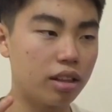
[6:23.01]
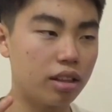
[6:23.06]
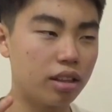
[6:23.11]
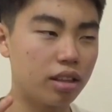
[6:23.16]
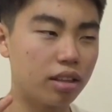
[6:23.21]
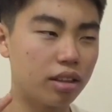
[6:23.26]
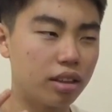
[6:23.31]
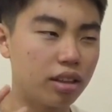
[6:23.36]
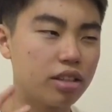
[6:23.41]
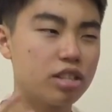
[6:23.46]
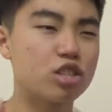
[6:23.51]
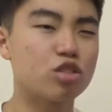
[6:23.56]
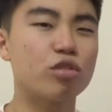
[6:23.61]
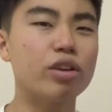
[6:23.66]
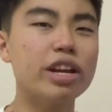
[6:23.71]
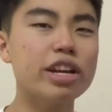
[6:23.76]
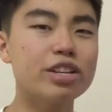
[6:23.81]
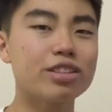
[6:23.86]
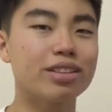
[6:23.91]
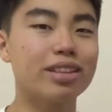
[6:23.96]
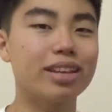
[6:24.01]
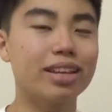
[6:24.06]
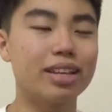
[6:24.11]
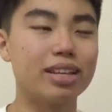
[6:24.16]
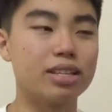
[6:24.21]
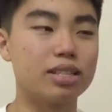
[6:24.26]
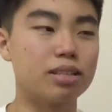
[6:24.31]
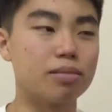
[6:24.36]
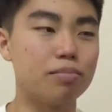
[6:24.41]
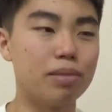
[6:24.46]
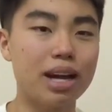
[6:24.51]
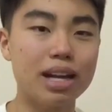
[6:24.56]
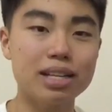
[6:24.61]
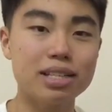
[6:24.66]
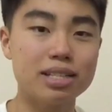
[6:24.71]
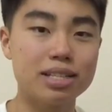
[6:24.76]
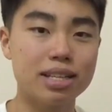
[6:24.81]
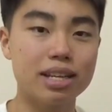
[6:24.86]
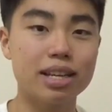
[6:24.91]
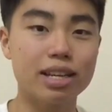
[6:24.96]
the strange thing is, Man
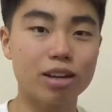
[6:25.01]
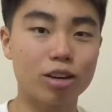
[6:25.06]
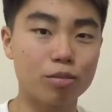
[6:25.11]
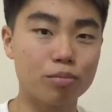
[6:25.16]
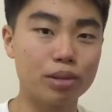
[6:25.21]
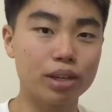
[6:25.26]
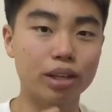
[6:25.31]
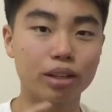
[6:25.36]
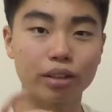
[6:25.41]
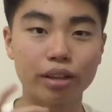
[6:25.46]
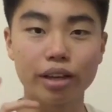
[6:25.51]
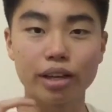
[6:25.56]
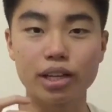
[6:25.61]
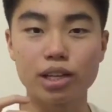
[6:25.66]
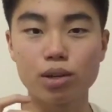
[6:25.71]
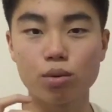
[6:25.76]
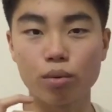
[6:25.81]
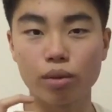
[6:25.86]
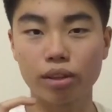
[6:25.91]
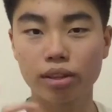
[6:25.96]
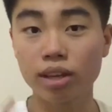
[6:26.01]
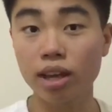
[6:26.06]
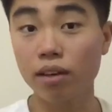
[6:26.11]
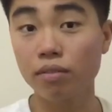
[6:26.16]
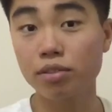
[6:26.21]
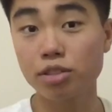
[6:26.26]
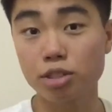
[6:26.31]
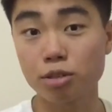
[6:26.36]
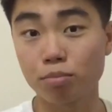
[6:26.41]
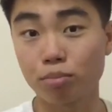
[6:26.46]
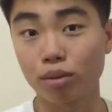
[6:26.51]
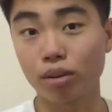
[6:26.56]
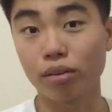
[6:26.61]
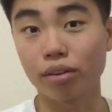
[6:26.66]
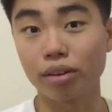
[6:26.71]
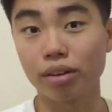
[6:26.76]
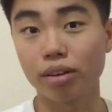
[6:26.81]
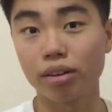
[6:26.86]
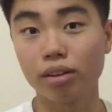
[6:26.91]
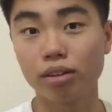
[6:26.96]
City are being linked with Kevin De
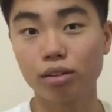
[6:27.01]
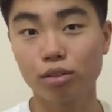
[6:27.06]
Bruyne,